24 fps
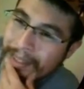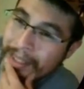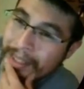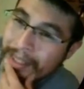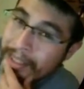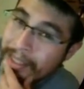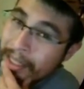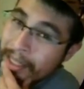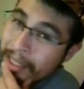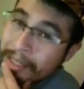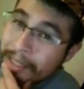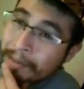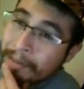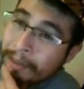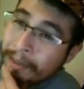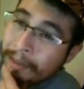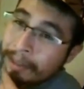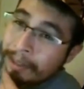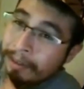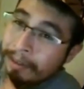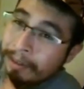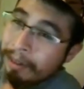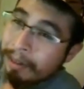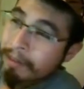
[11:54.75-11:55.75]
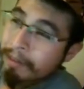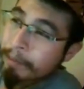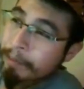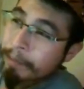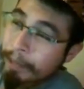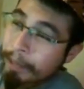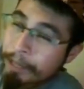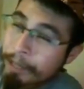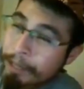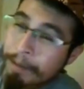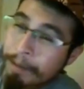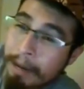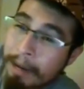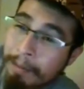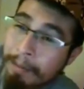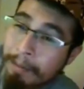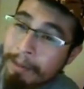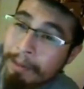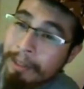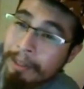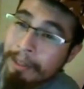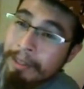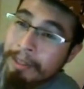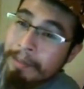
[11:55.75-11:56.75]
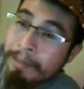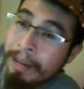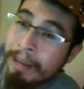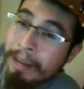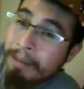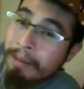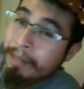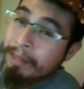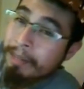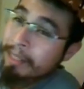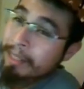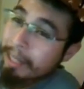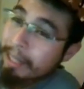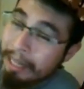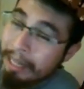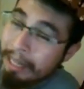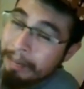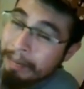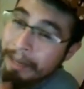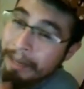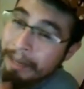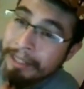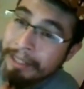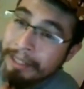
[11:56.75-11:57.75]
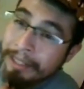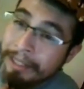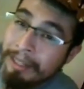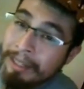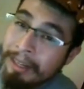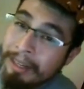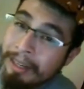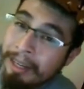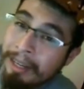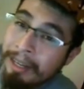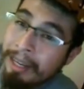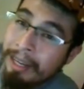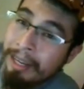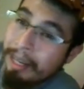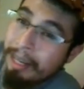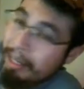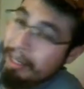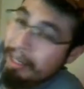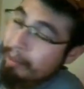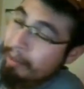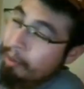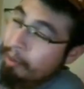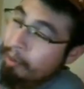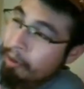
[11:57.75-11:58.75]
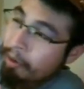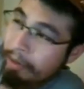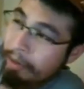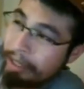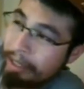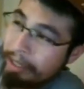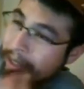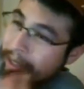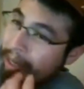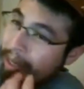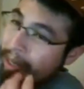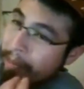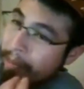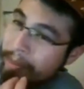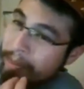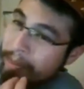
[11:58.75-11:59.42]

Because season 1 of SpongeBob was made with cell animation, and the more recent